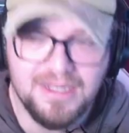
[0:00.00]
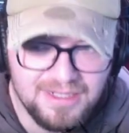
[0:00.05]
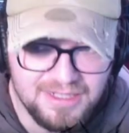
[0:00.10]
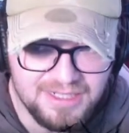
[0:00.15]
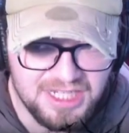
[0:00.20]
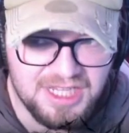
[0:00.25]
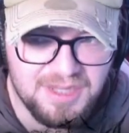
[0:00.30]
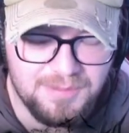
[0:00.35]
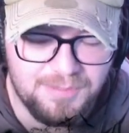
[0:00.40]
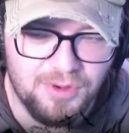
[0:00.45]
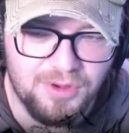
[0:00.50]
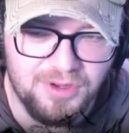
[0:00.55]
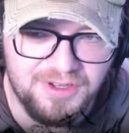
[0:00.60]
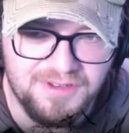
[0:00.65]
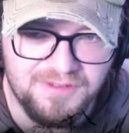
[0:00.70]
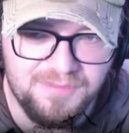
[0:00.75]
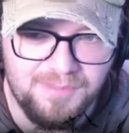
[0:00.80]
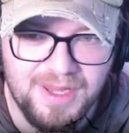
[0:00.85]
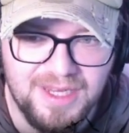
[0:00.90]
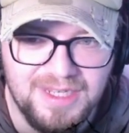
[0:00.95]
to the point
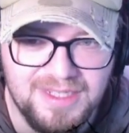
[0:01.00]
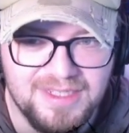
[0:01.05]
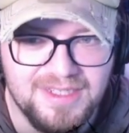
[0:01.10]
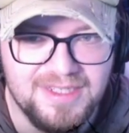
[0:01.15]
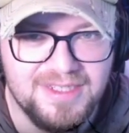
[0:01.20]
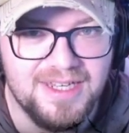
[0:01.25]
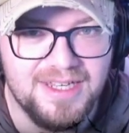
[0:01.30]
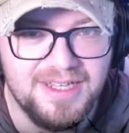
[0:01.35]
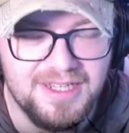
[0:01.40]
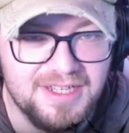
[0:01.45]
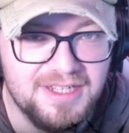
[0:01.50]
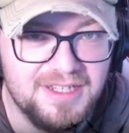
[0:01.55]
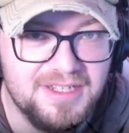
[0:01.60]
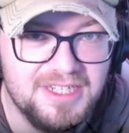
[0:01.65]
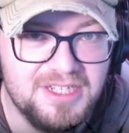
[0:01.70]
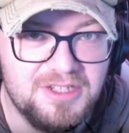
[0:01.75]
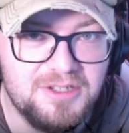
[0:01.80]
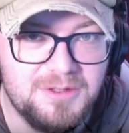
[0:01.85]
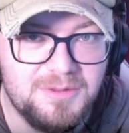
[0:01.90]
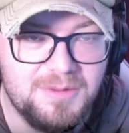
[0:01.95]
of basically saying, "You're gonna
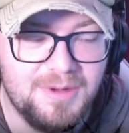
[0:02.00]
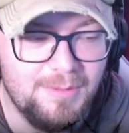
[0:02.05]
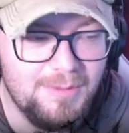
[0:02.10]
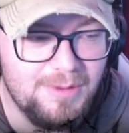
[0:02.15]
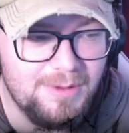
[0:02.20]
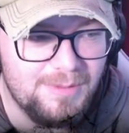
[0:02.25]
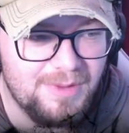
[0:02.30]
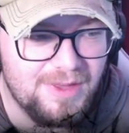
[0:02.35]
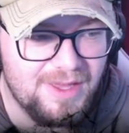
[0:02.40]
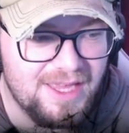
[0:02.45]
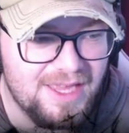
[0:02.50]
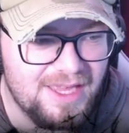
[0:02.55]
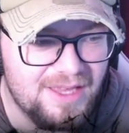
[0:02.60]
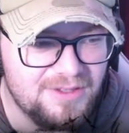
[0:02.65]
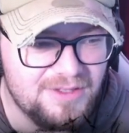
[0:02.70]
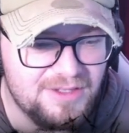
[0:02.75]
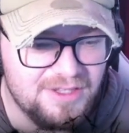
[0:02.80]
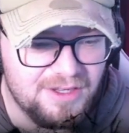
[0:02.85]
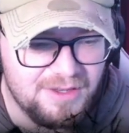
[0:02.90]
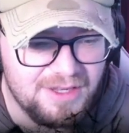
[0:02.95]
disrespect me in my
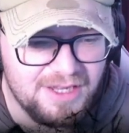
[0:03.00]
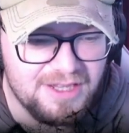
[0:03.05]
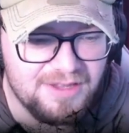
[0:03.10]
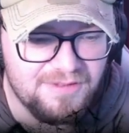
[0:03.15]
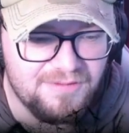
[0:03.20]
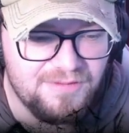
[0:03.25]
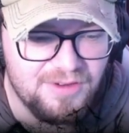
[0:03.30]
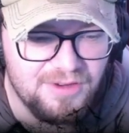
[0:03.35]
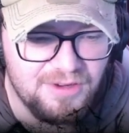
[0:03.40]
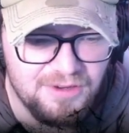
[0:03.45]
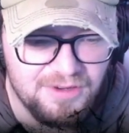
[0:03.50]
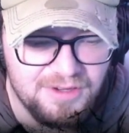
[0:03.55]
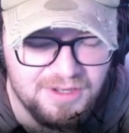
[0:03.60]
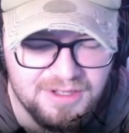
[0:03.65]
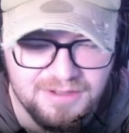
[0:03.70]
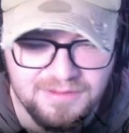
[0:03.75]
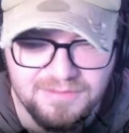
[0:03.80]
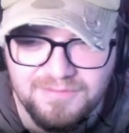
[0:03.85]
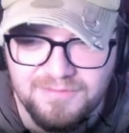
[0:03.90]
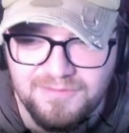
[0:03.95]
house, you know, eat the food,"
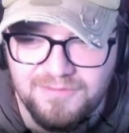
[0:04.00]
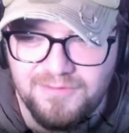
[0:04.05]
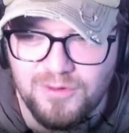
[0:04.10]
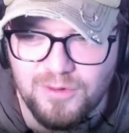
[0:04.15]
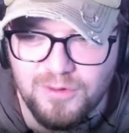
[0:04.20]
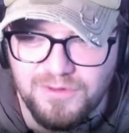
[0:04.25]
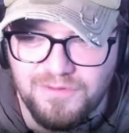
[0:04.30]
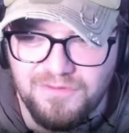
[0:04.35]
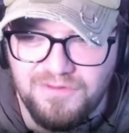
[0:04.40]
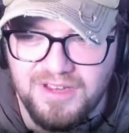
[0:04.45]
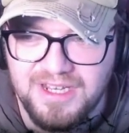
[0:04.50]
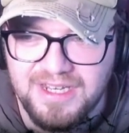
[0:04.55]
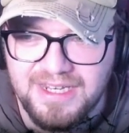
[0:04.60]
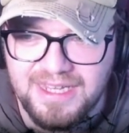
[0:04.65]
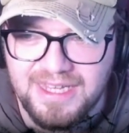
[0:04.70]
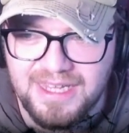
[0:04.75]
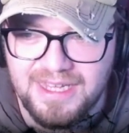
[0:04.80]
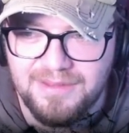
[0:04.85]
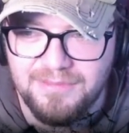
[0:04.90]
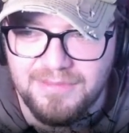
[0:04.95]
and force
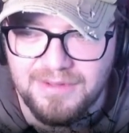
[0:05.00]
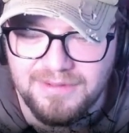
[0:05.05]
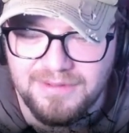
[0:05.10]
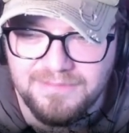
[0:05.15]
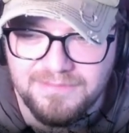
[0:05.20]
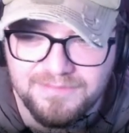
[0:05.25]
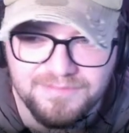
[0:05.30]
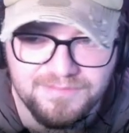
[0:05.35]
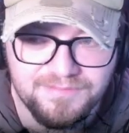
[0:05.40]
feeding him and